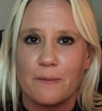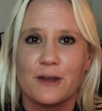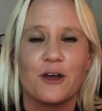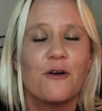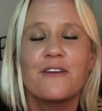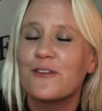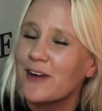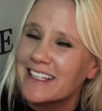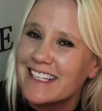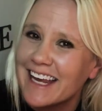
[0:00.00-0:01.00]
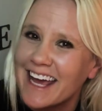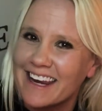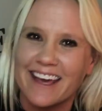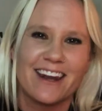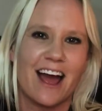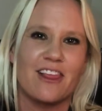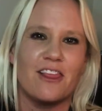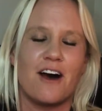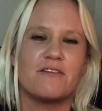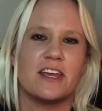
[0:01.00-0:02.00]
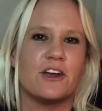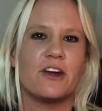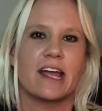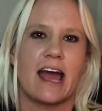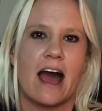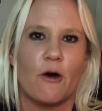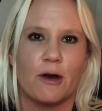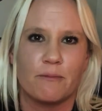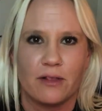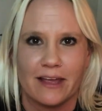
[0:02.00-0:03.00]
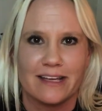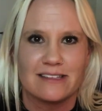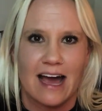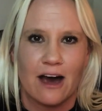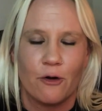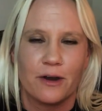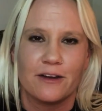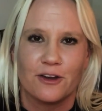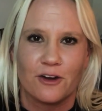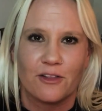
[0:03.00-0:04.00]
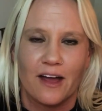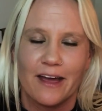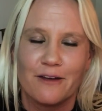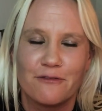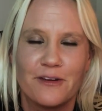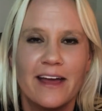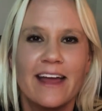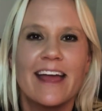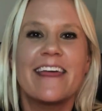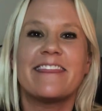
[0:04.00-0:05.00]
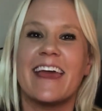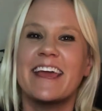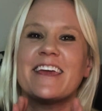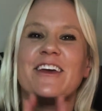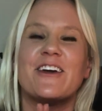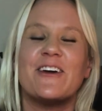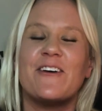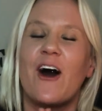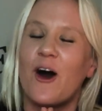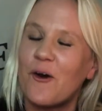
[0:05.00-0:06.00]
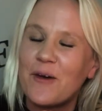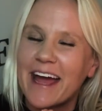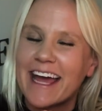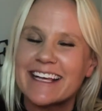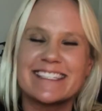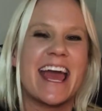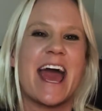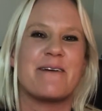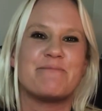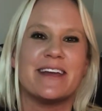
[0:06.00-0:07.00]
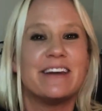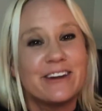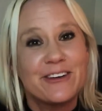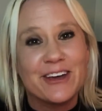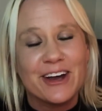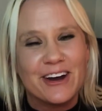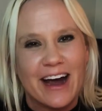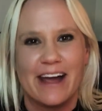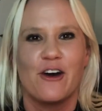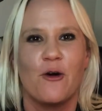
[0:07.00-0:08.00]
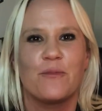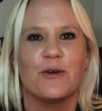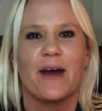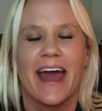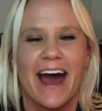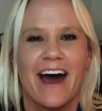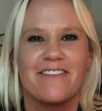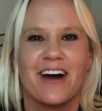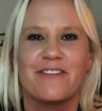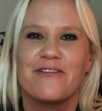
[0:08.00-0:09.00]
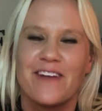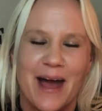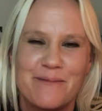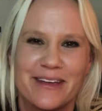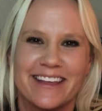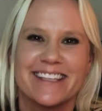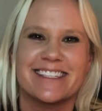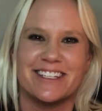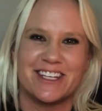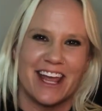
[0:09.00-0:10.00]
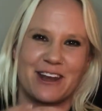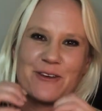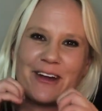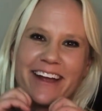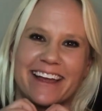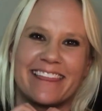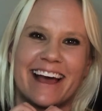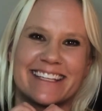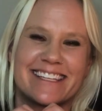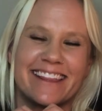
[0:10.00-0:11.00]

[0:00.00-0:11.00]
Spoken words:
me know if it resonated. I love hearing how it plays out in your life. Thank you. Always Happy New Year. I hope you have a fabulous January. Lots of